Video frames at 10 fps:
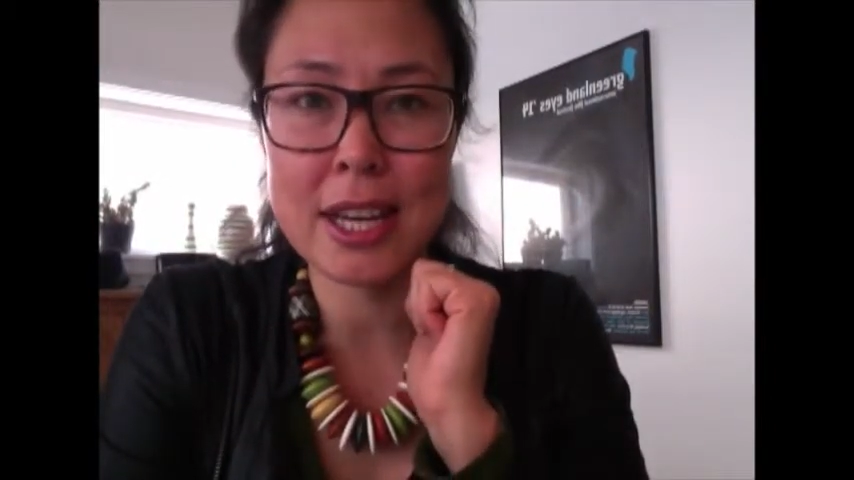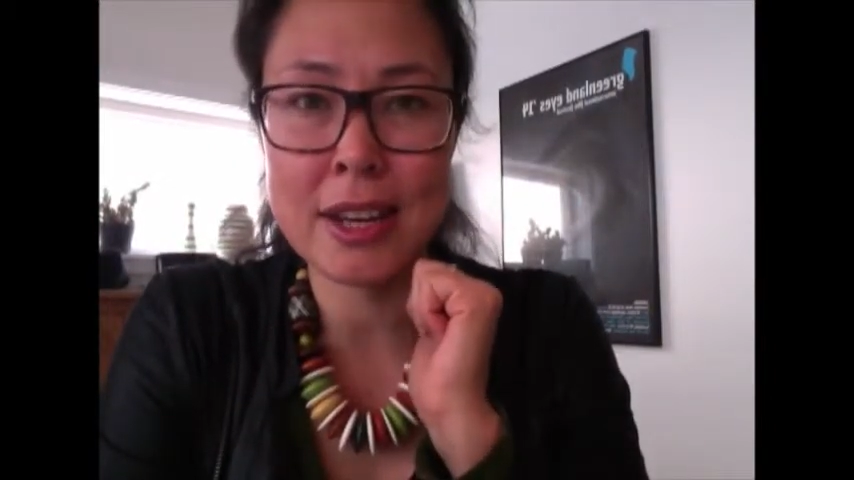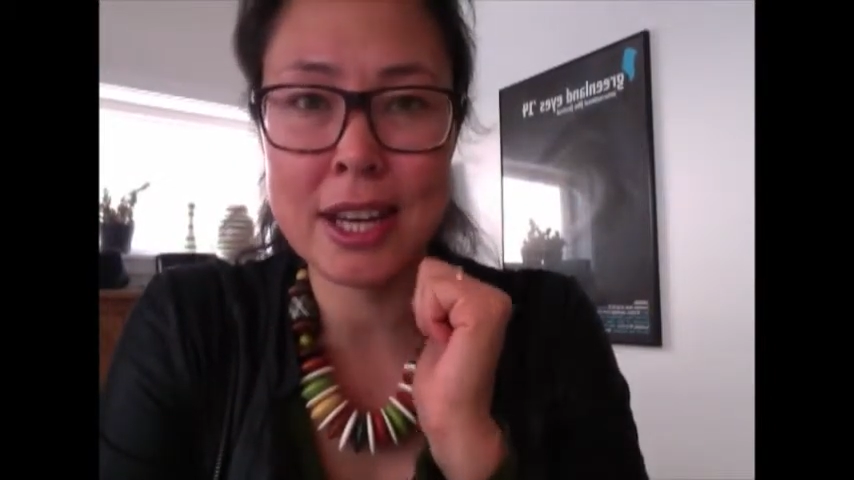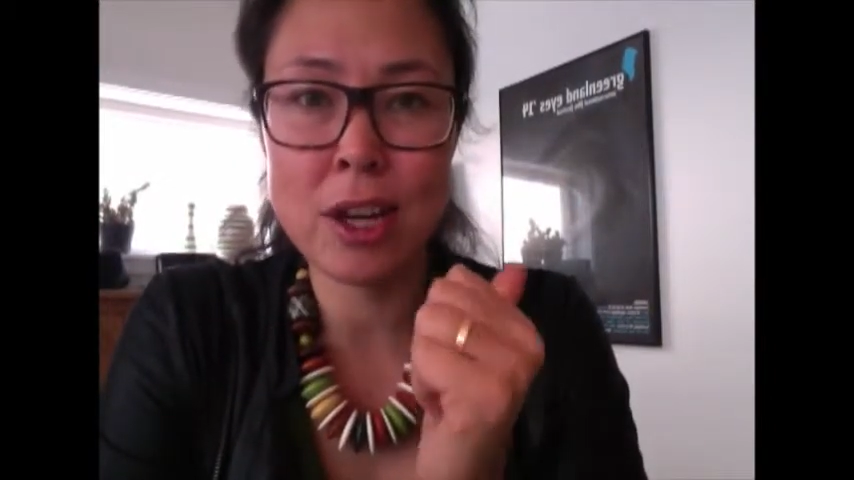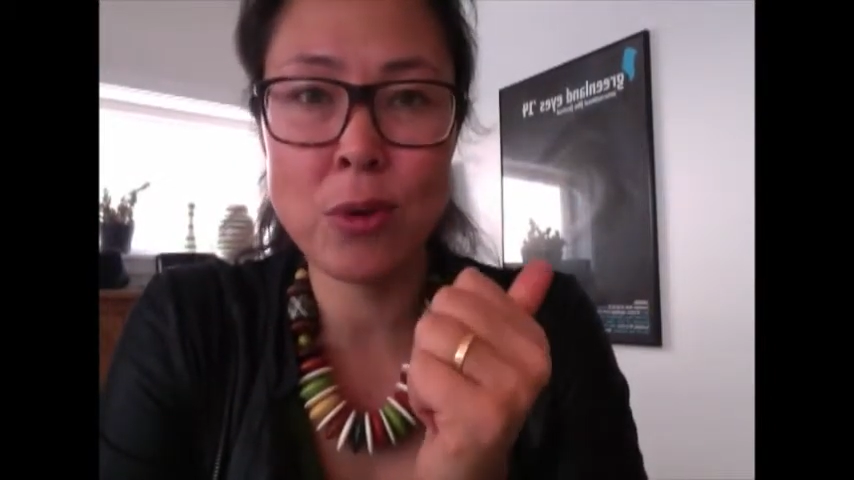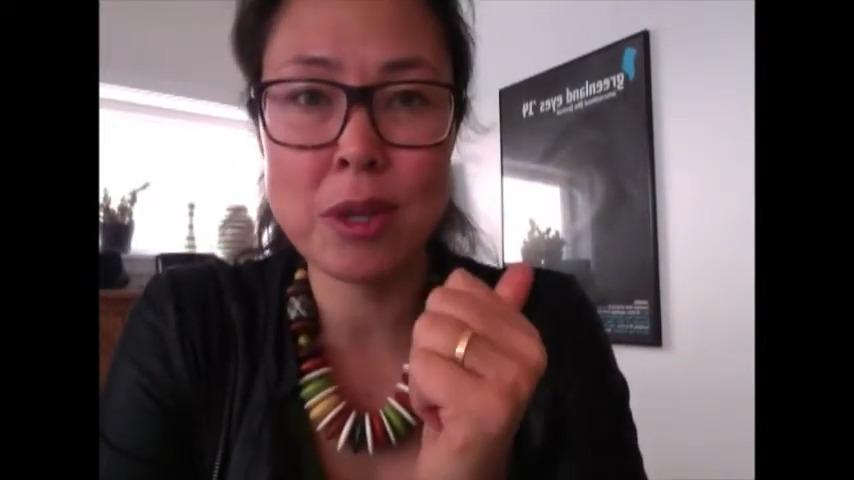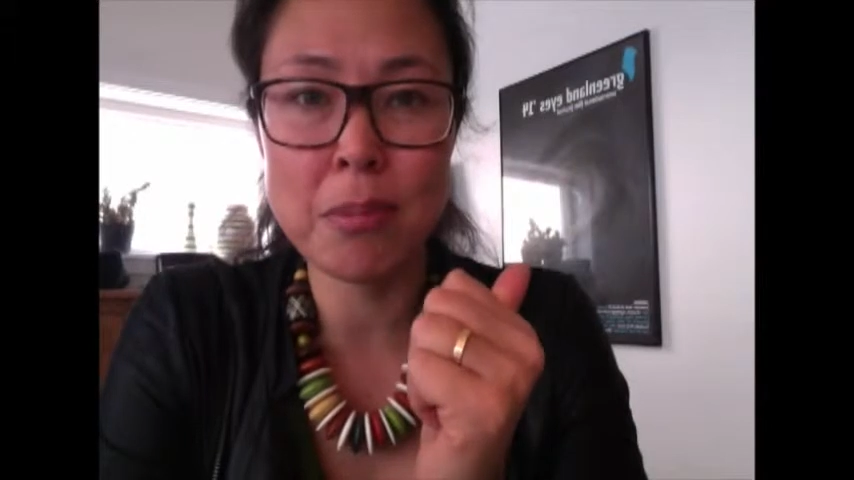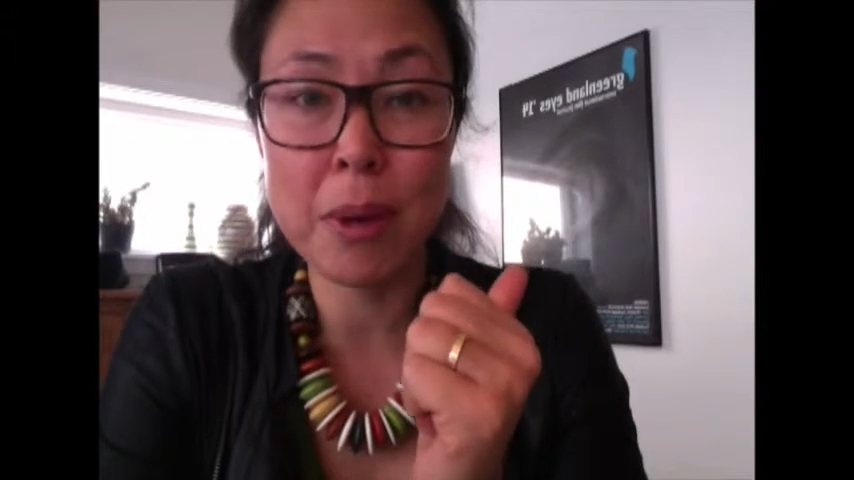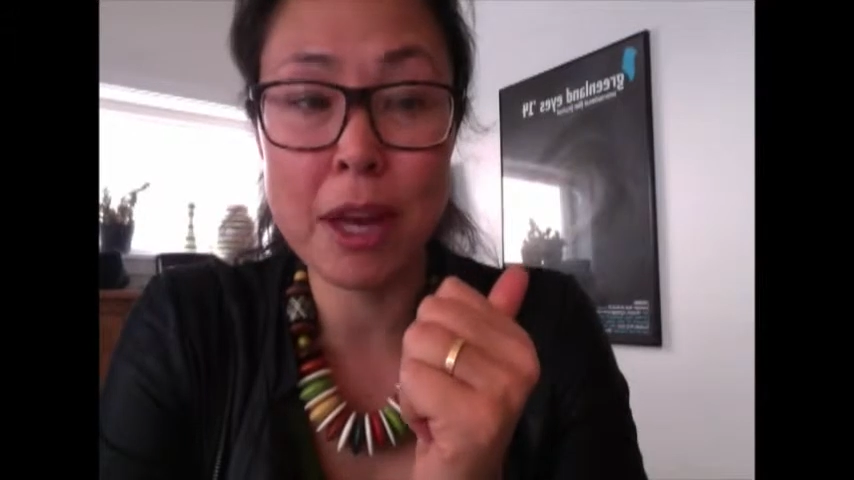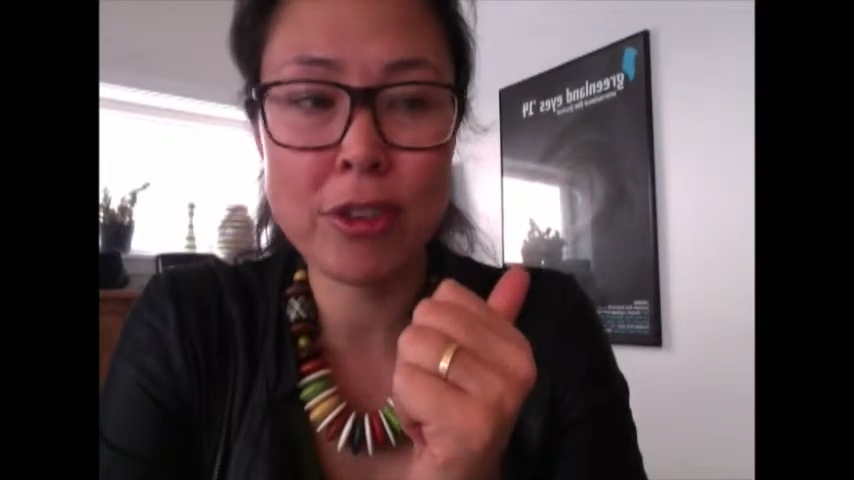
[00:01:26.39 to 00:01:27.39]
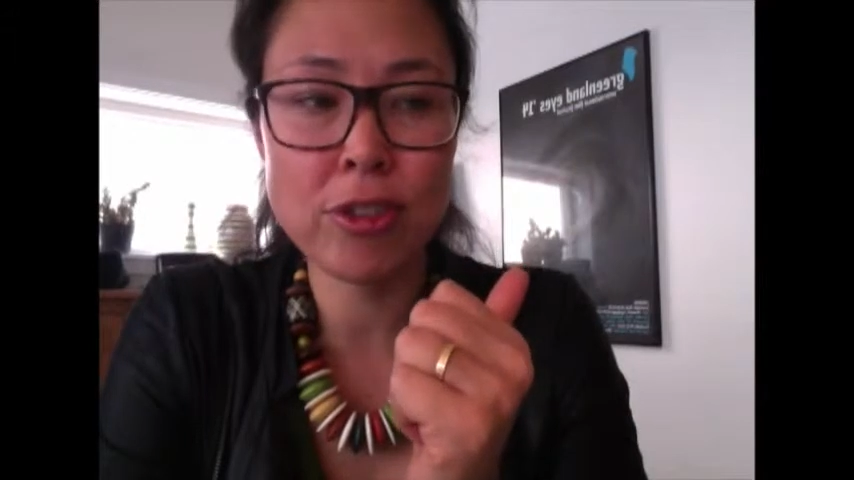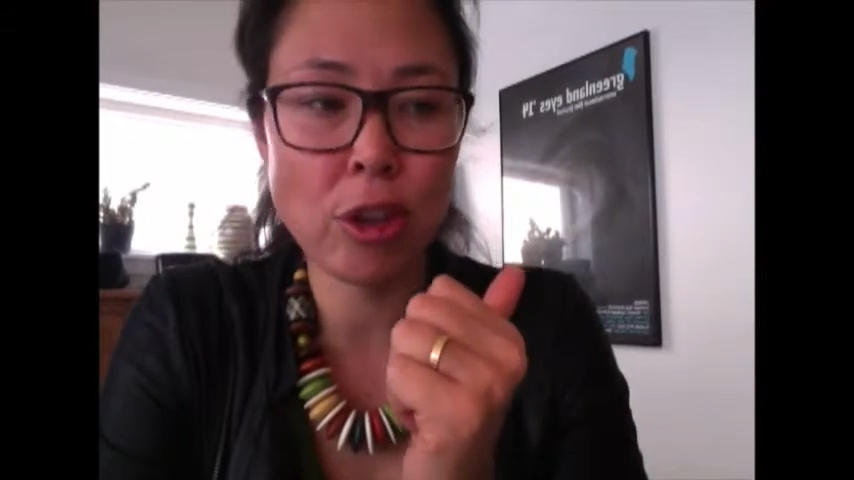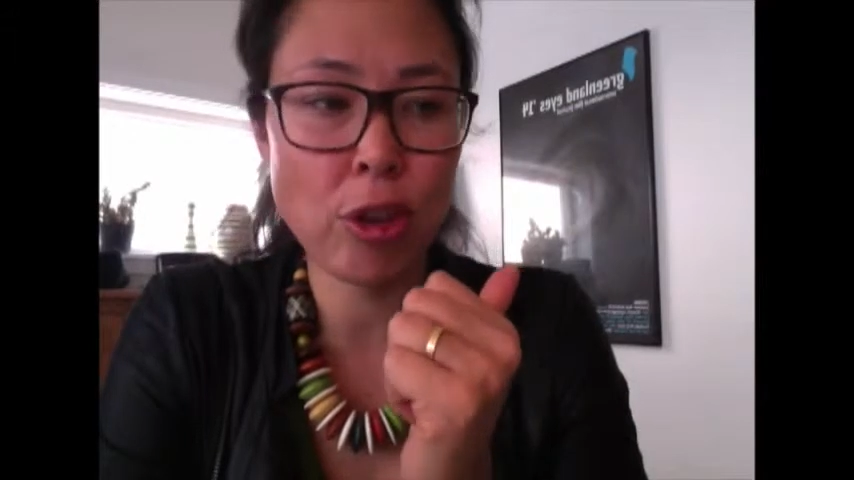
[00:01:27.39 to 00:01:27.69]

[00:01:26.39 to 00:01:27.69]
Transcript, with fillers: in Inuit myths